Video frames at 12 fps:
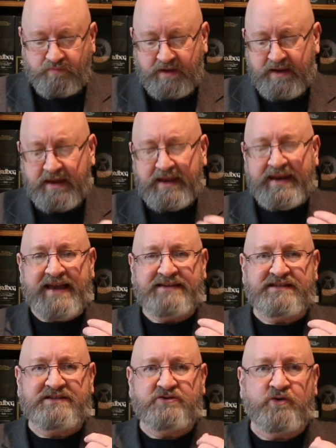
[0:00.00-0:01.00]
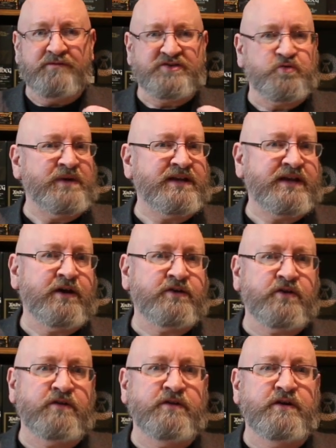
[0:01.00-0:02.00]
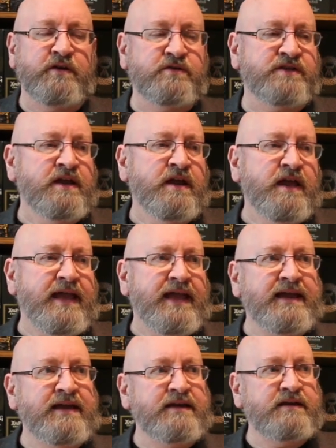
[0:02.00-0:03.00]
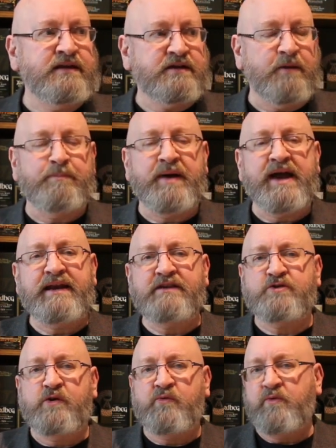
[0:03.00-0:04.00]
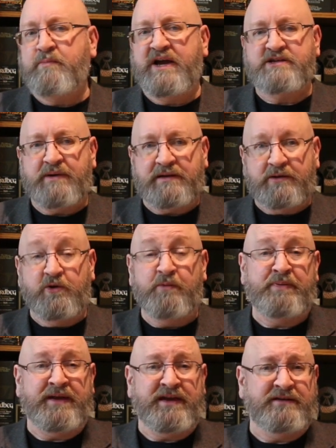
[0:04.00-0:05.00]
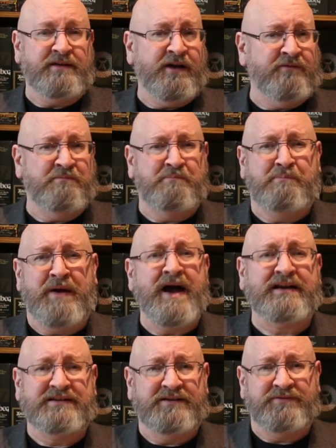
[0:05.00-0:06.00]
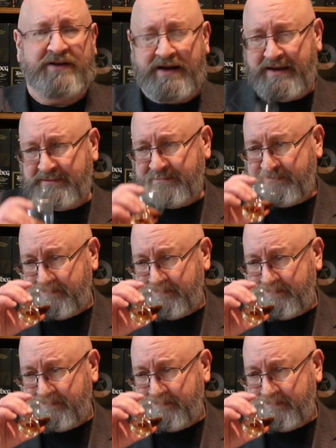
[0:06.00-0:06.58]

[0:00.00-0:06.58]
It has a sort of a sweet character on the nose. And combined, it sort of reminds me a little bit of baklava.